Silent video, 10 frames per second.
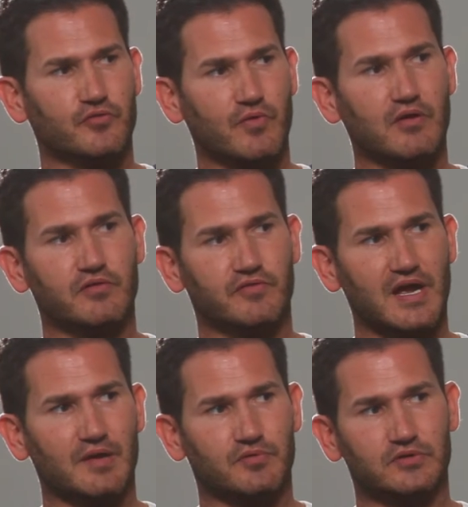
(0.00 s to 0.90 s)
round of
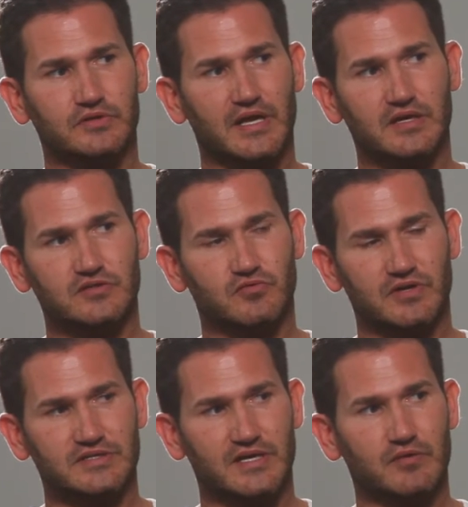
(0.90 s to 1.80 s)
capital in the end of
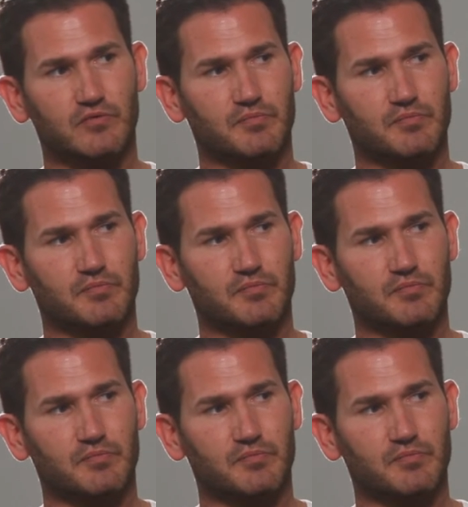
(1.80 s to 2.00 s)
twenty ten.